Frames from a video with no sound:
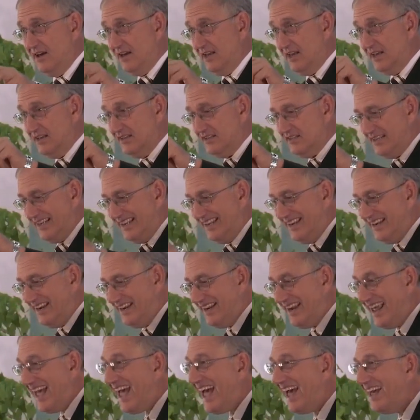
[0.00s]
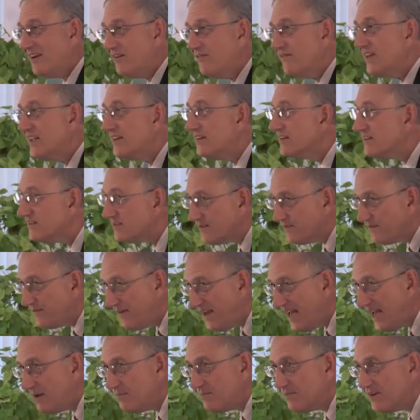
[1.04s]
is in an Adventist
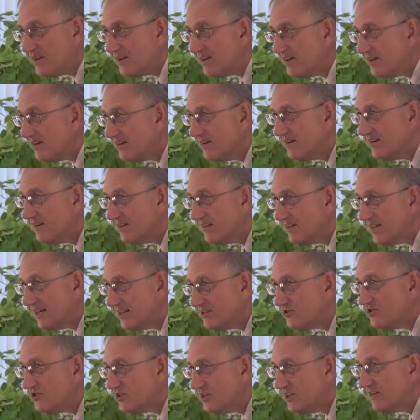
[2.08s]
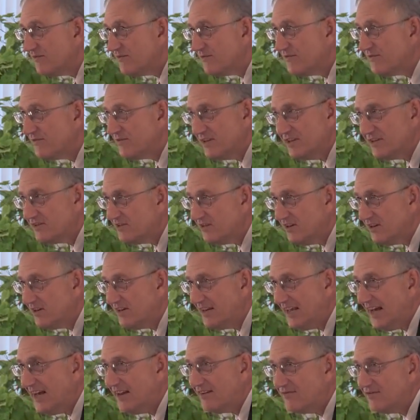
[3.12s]
family, that chief. He's not
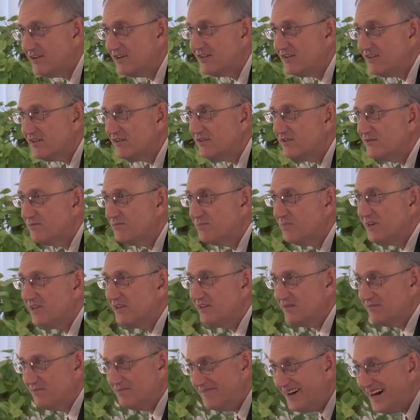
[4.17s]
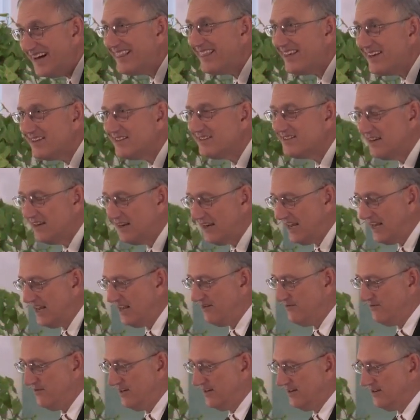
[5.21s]
an Adventist, but his mother's an
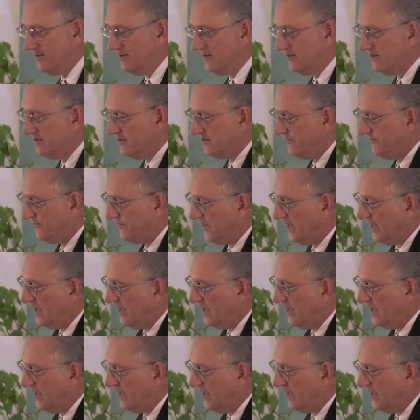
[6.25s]
Adventist.